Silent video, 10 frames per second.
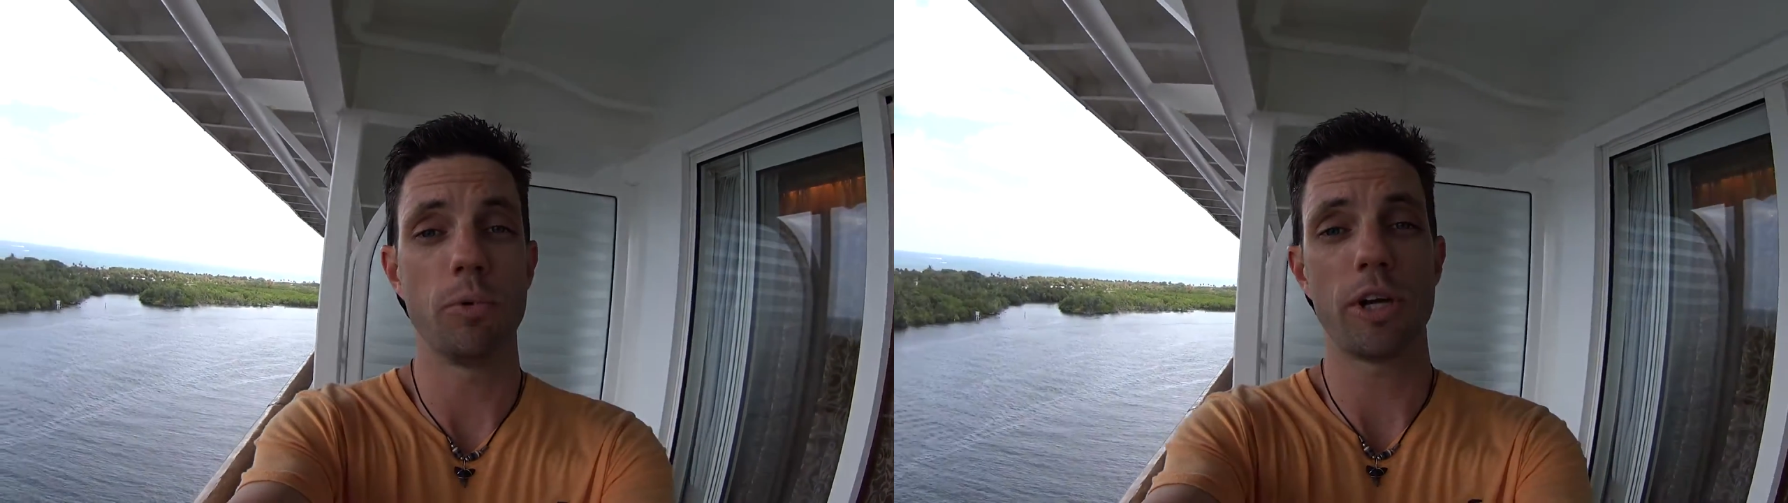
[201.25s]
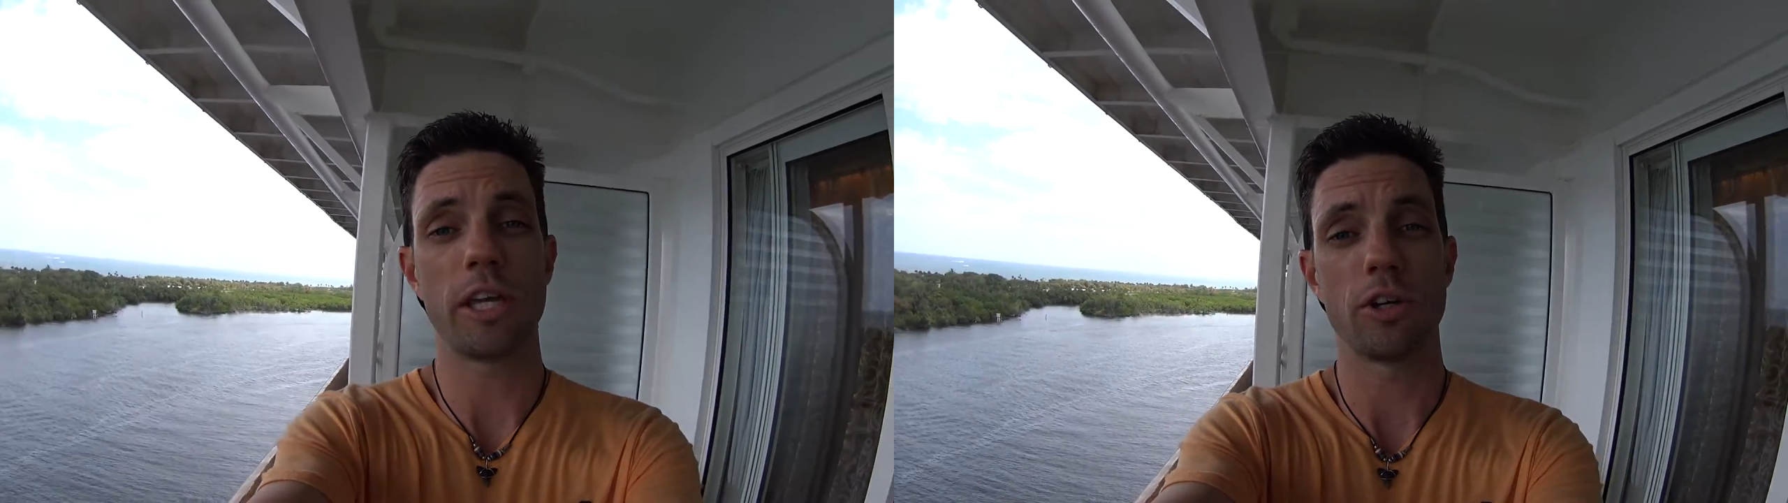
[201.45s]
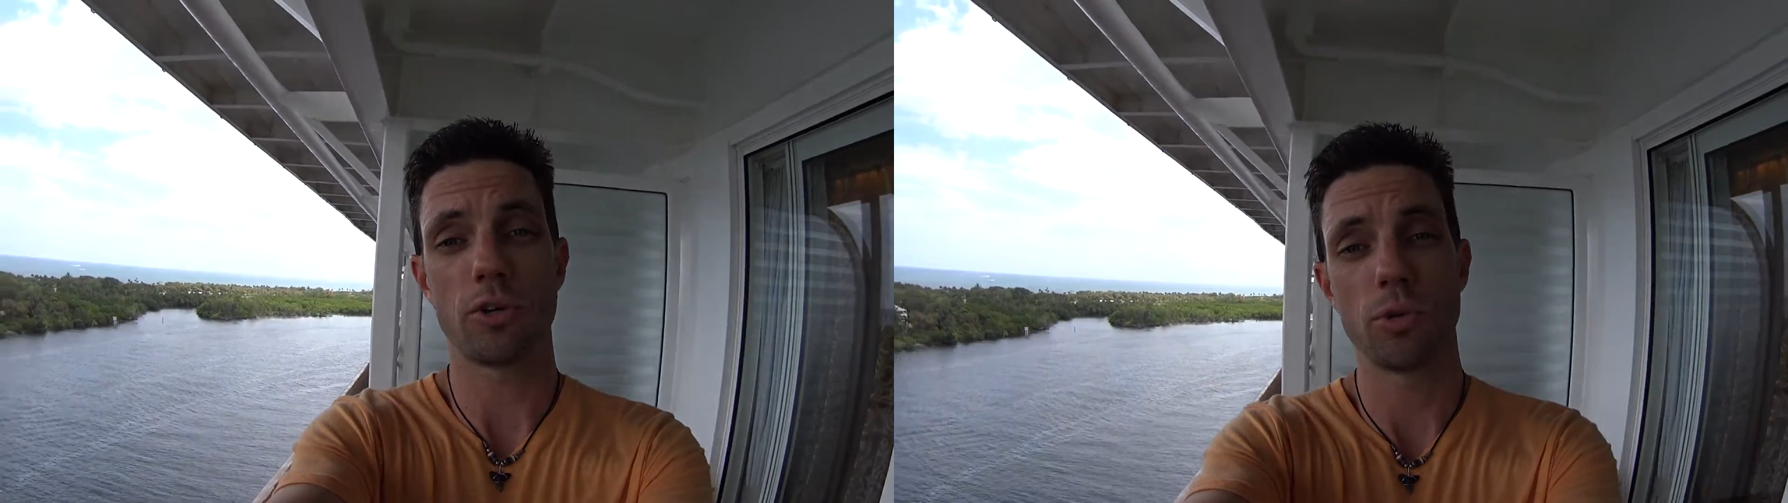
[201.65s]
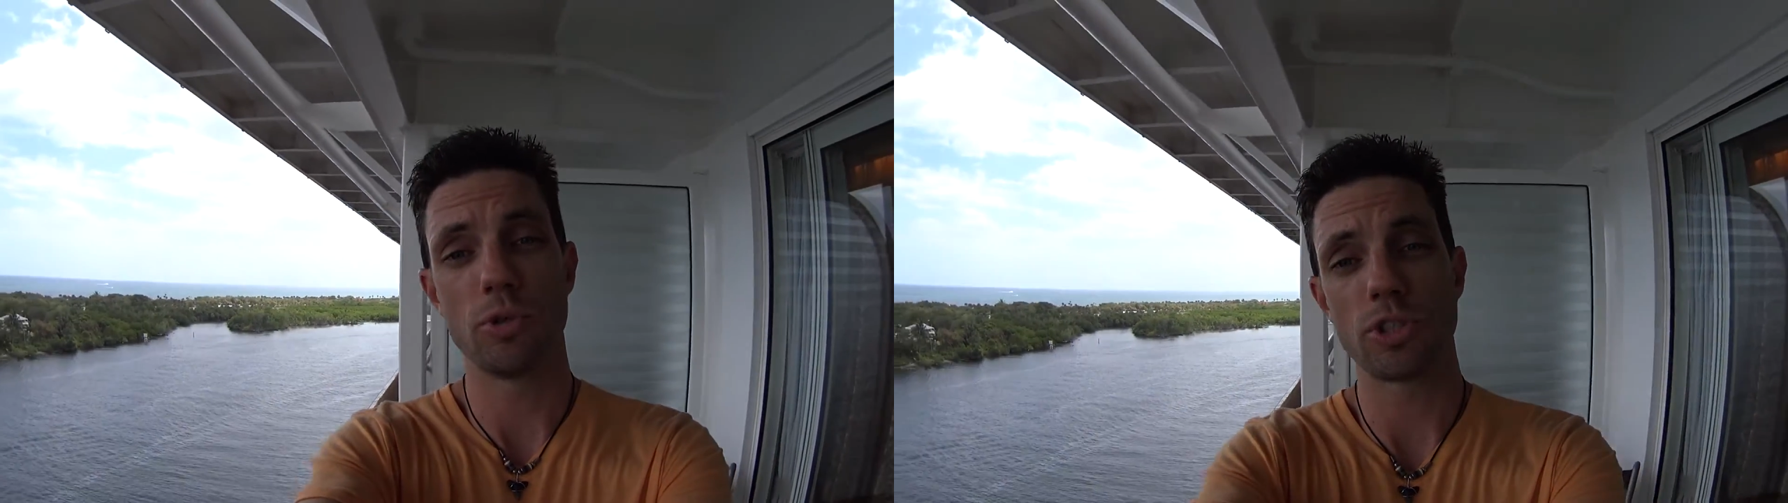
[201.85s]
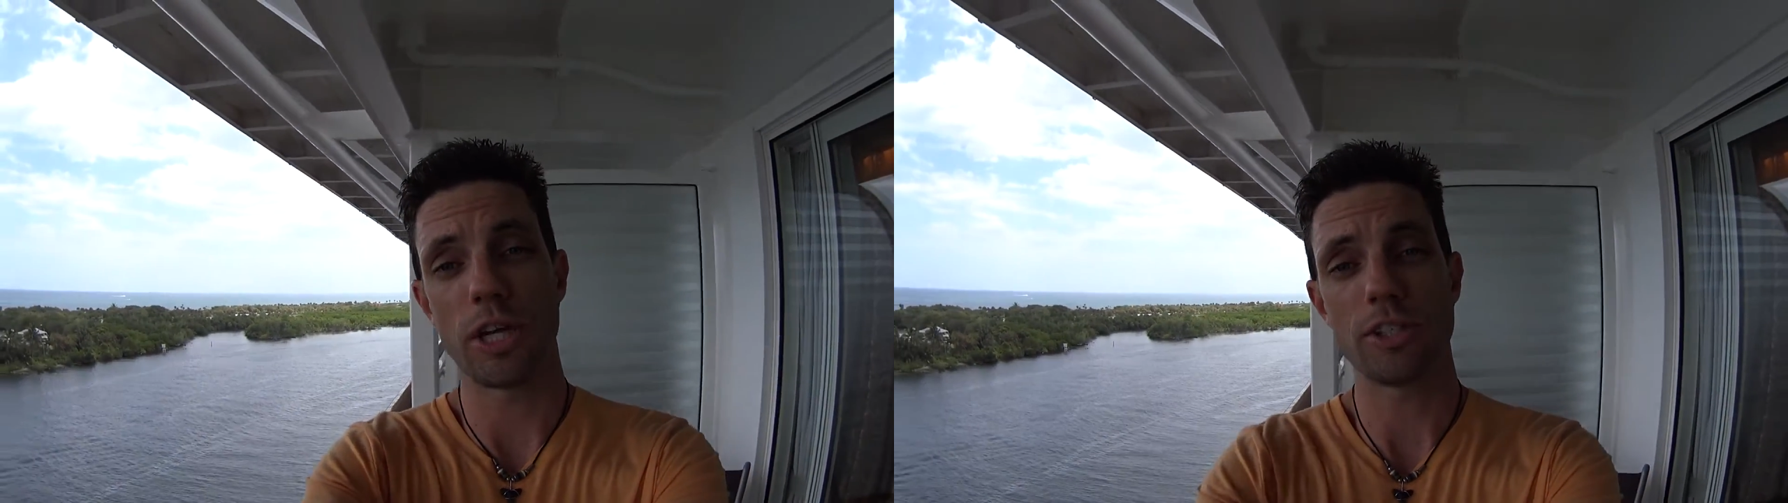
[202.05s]
booking a
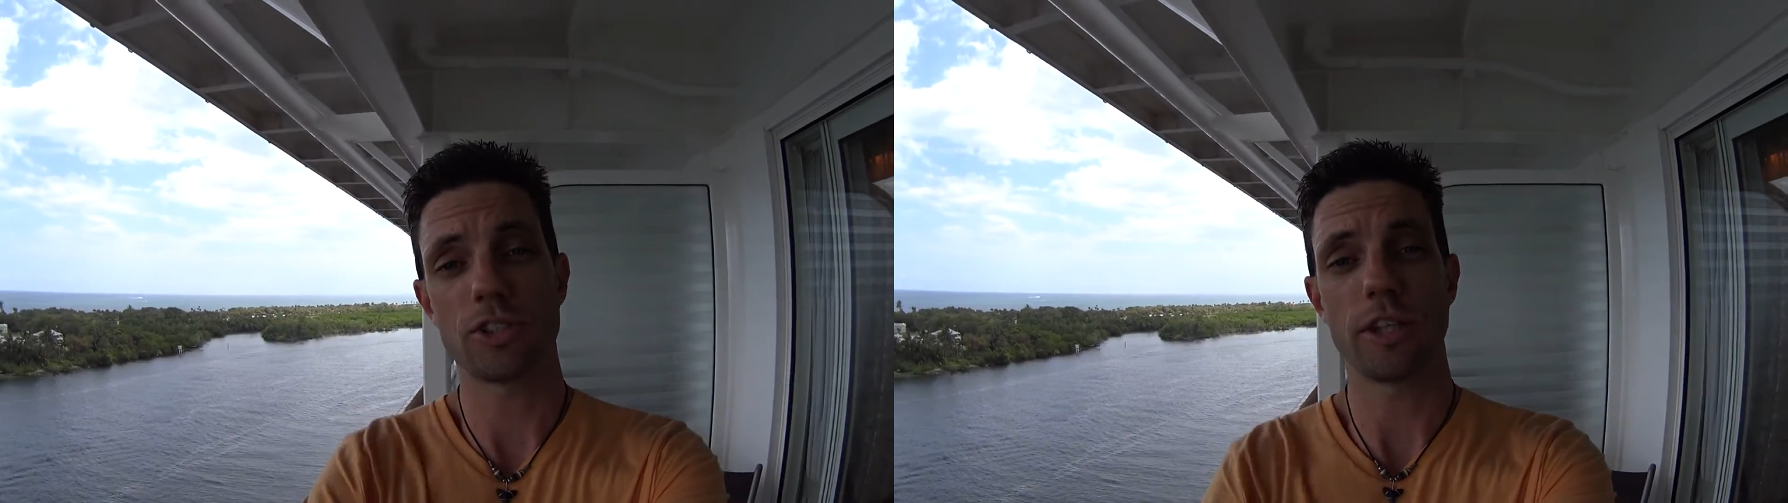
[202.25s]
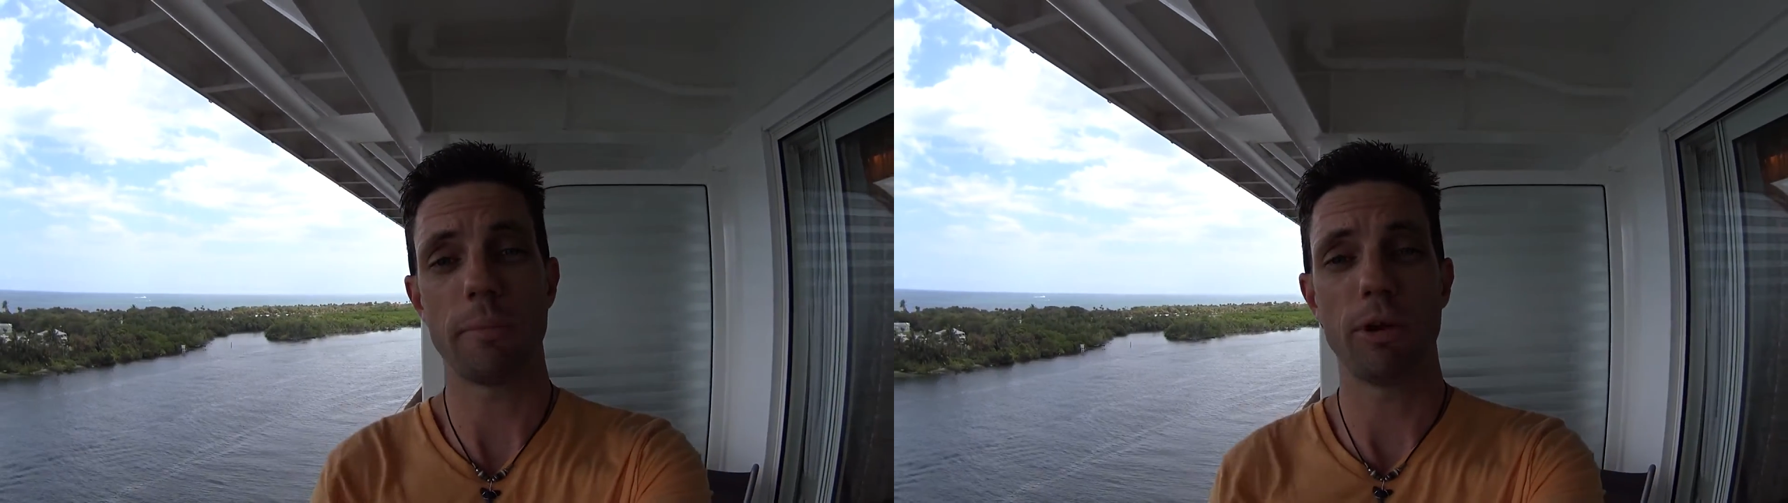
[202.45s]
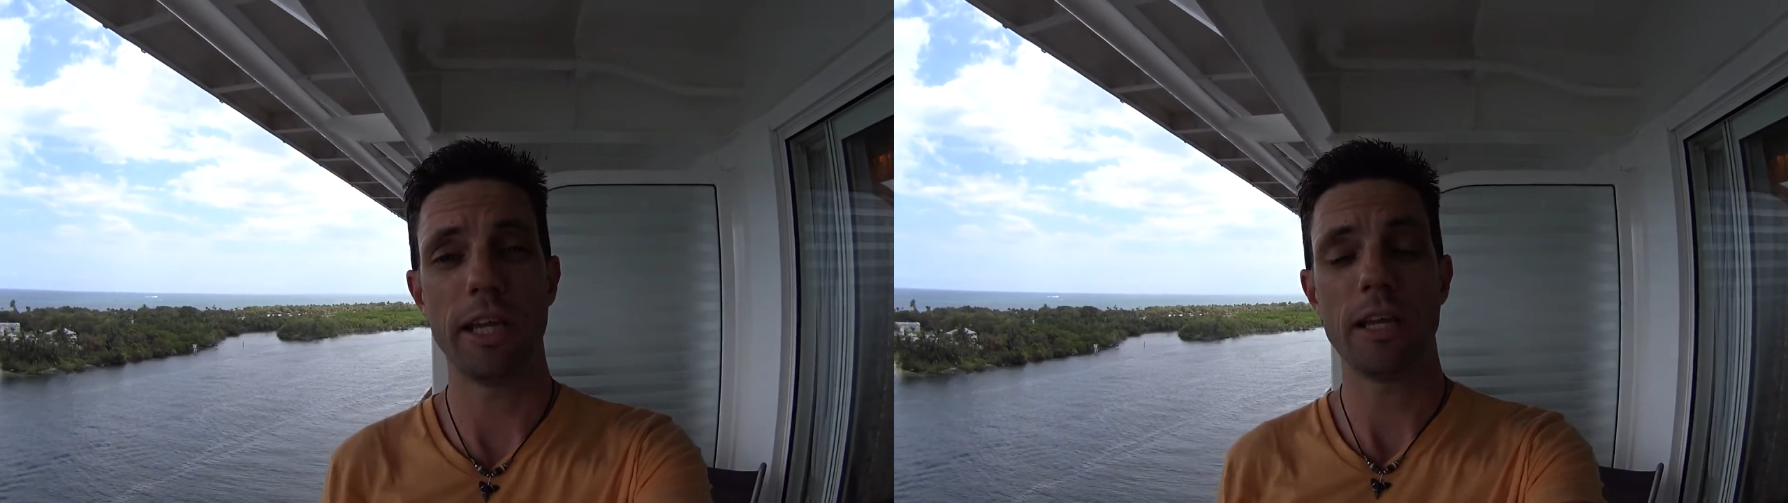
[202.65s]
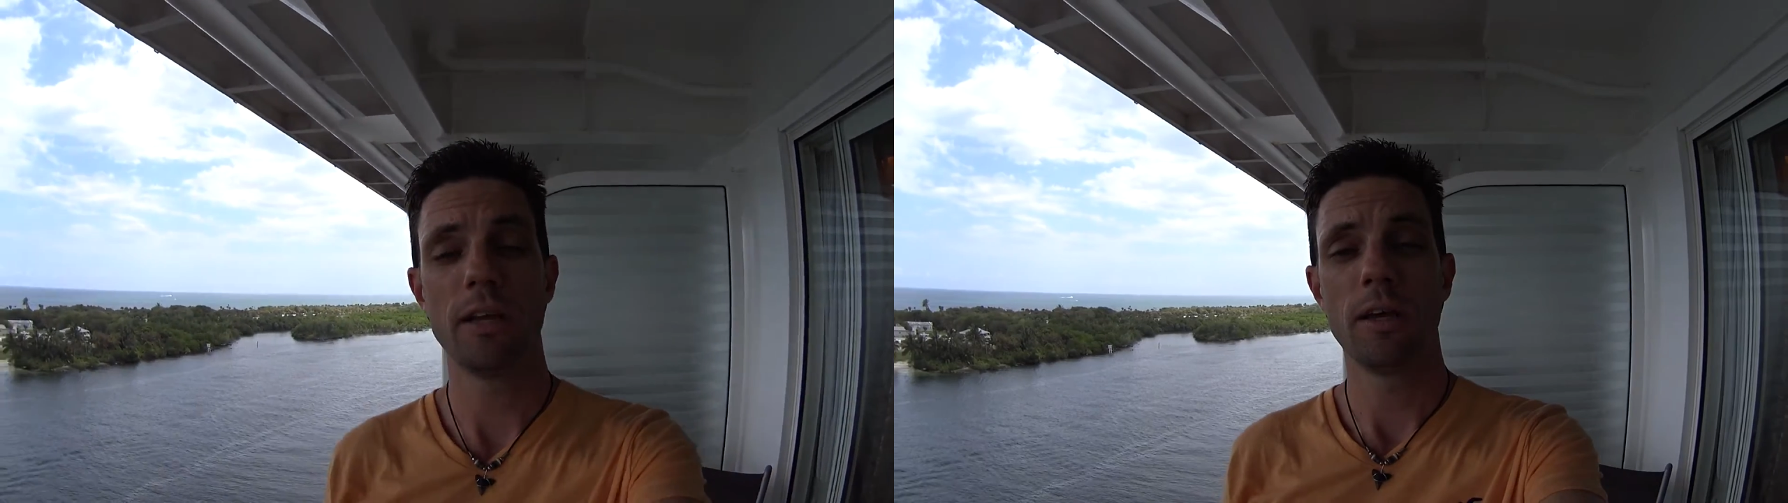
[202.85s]
cruise on Celebrity,